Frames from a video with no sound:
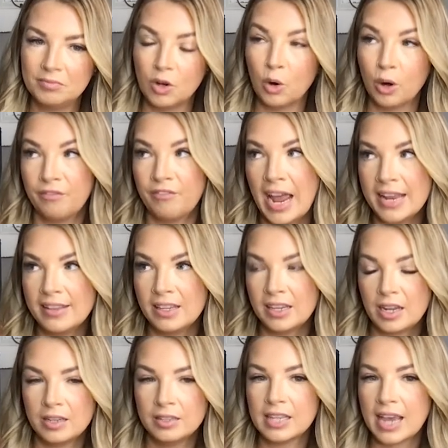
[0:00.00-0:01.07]
or find the
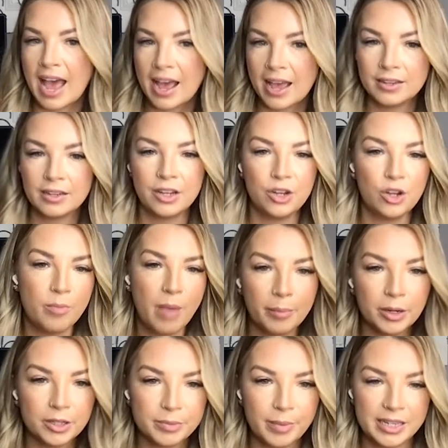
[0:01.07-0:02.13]
need to add a new
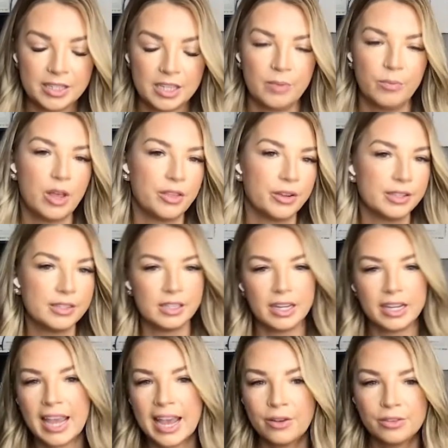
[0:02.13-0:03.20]
member to my team, whether it's an
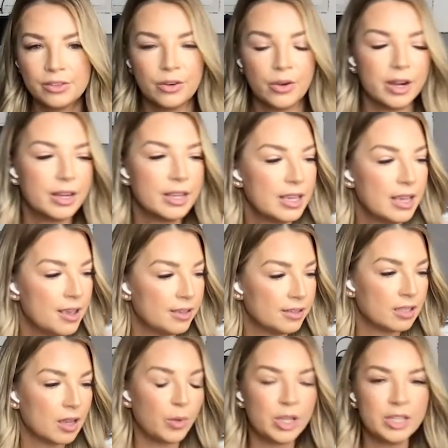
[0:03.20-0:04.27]
accountant or
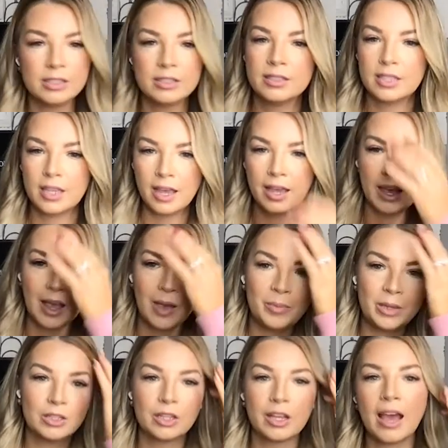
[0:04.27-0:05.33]
someone to help
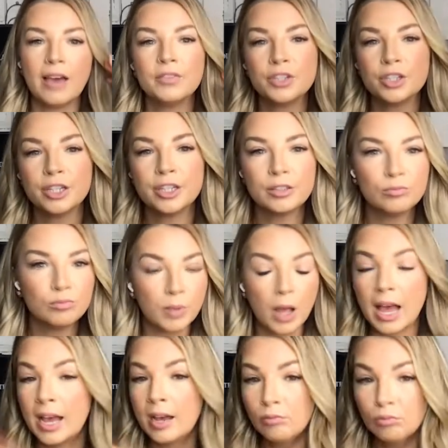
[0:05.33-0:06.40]
me look after
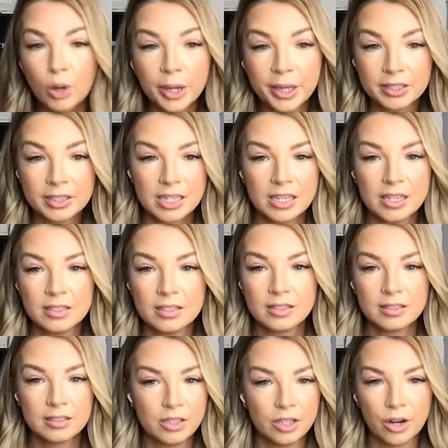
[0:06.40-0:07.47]

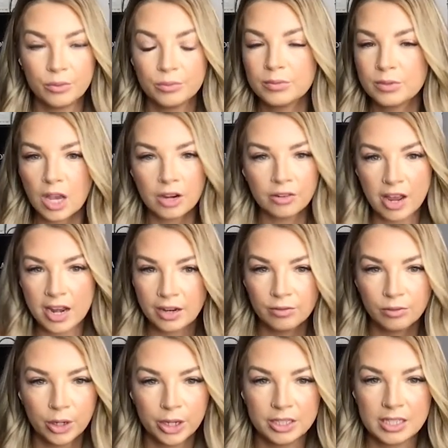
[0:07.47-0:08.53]
royalties, songwriting
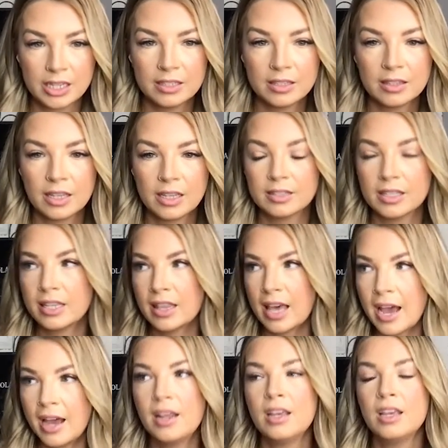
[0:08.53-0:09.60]
royalties and things like
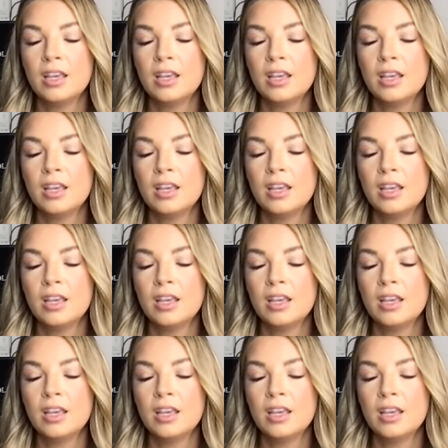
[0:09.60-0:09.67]
that.